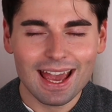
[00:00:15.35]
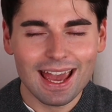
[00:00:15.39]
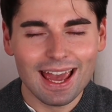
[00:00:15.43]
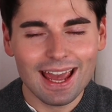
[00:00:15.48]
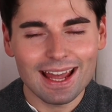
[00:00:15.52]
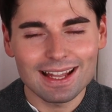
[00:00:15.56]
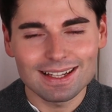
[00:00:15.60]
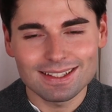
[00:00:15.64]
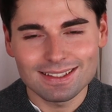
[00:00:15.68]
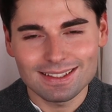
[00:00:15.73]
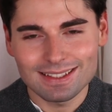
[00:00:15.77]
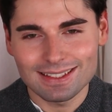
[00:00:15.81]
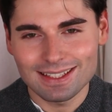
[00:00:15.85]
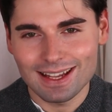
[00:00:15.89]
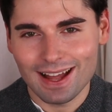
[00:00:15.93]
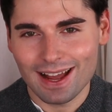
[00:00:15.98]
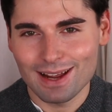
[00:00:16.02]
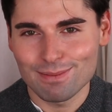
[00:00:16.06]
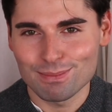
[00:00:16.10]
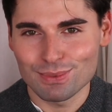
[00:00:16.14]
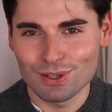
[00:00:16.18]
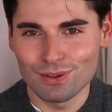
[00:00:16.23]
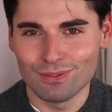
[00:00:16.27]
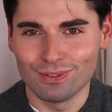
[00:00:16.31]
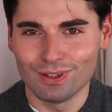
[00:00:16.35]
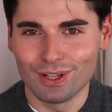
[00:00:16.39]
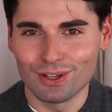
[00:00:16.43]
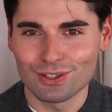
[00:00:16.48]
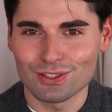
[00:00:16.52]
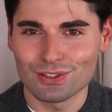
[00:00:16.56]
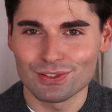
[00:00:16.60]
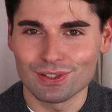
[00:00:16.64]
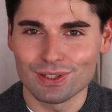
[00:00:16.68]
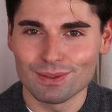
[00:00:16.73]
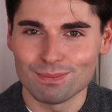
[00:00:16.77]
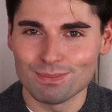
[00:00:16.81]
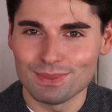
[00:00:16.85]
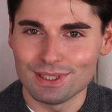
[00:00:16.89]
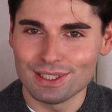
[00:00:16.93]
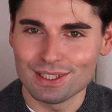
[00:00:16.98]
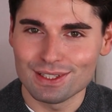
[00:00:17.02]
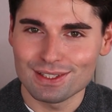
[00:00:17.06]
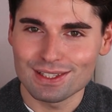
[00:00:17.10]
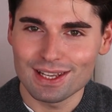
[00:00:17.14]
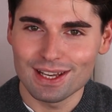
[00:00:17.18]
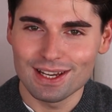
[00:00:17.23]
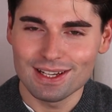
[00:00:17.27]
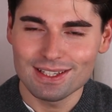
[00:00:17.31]
and types of luxury
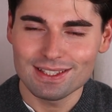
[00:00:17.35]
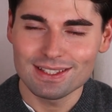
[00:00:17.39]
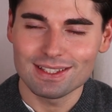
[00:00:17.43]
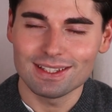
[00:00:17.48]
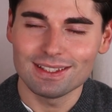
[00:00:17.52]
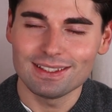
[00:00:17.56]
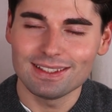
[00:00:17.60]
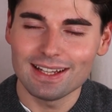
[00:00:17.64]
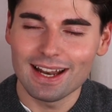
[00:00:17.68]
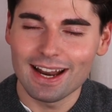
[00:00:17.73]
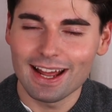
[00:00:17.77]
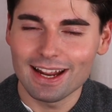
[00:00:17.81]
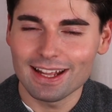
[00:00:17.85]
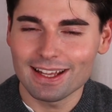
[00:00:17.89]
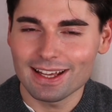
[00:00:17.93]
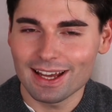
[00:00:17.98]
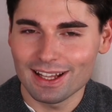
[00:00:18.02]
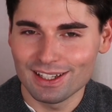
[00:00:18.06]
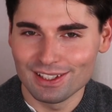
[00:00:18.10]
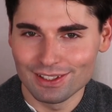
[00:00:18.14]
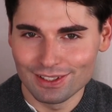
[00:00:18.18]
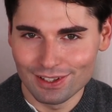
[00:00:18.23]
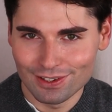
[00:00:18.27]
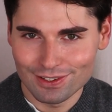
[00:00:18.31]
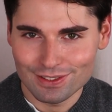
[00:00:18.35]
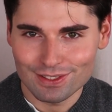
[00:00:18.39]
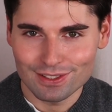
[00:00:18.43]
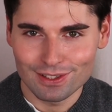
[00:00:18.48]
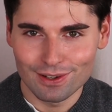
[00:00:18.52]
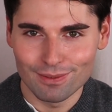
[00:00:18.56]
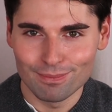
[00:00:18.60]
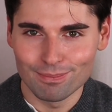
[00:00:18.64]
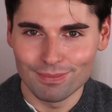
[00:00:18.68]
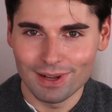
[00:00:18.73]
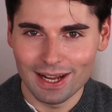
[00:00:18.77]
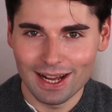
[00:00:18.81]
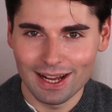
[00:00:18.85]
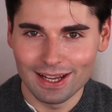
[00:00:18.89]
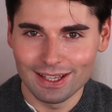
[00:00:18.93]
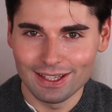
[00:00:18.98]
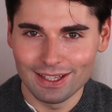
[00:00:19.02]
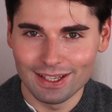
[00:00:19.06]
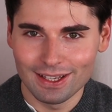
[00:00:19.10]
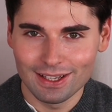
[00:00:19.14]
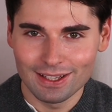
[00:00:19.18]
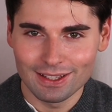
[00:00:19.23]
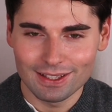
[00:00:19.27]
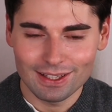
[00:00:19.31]
pieces that I cannot stop
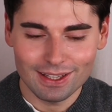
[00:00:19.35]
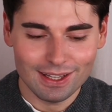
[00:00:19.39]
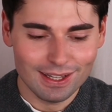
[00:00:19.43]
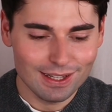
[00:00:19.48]
buying.